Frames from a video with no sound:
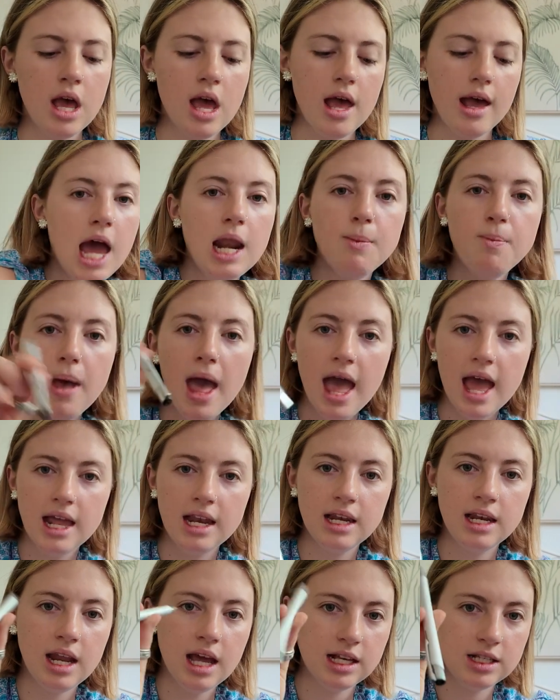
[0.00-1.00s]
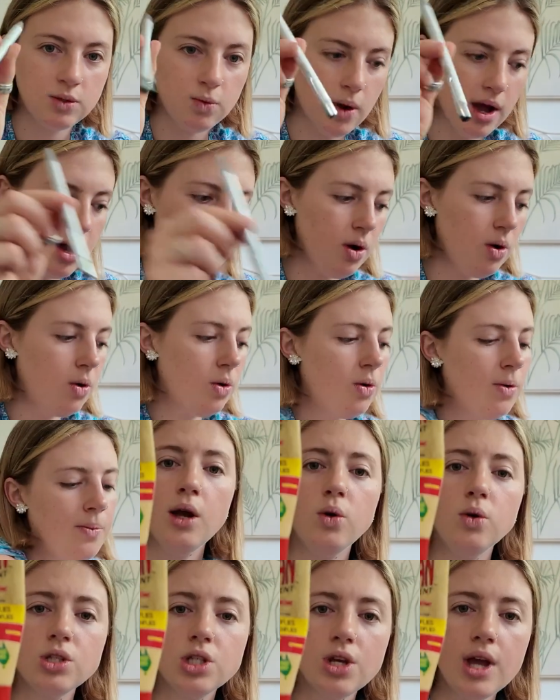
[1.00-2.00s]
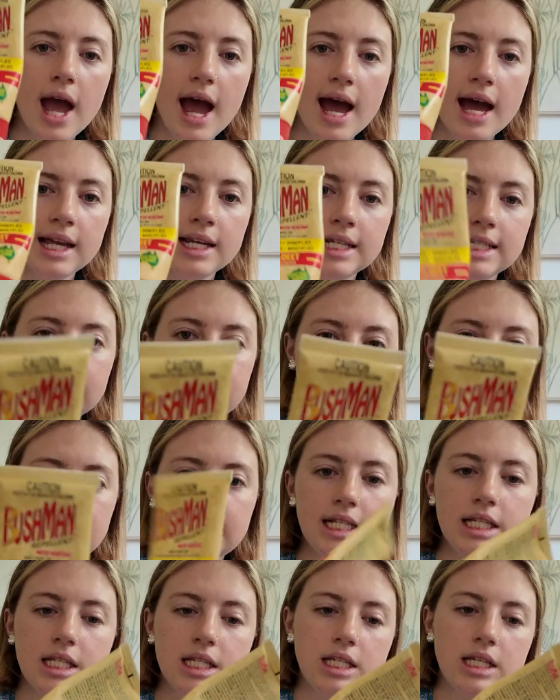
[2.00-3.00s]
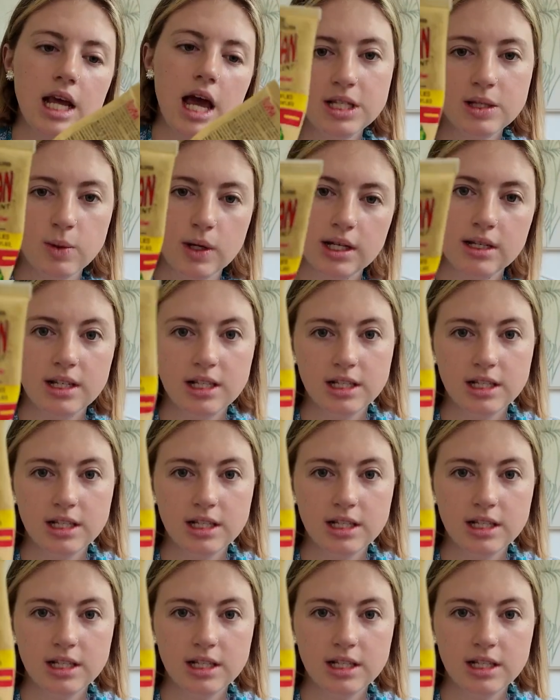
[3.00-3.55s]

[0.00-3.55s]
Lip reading: I had a pen as well. I also had DEET. This one